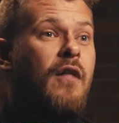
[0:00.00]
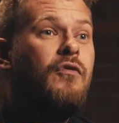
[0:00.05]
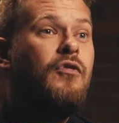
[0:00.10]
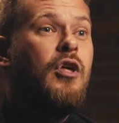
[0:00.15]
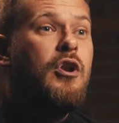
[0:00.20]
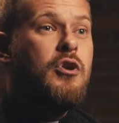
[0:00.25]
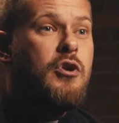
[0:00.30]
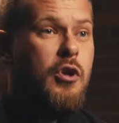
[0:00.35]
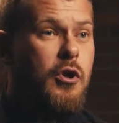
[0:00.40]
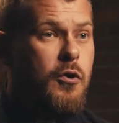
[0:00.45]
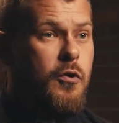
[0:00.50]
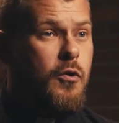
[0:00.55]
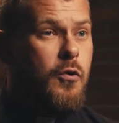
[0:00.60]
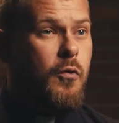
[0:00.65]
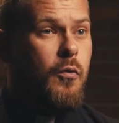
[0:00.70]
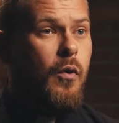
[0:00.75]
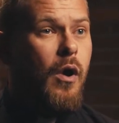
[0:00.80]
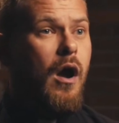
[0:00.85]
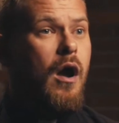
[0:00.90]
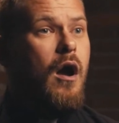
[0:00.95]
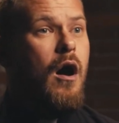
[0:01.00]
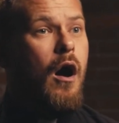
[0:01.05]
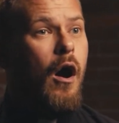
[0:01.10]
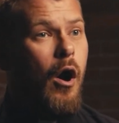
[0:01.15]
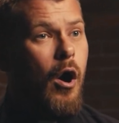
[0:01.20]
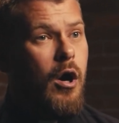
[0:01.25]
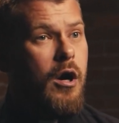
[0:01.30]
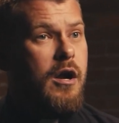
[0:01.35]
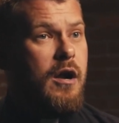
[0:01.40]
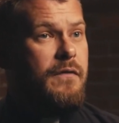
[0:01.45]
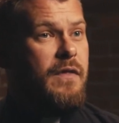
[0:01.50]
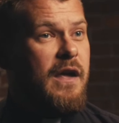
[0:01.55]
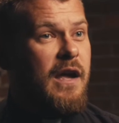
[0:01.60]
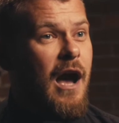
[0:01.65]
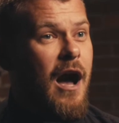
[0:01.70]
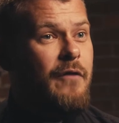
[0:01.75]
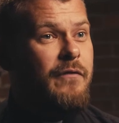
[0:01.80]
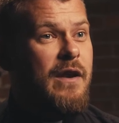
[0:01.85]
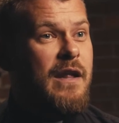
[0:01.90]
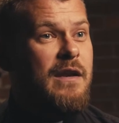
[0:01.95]
the new Ark of the
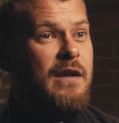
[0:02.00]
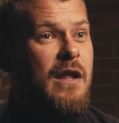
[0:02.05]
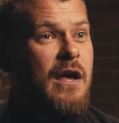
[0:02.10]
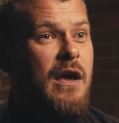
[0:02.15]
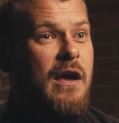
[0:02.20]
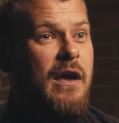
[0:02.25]
Covenant.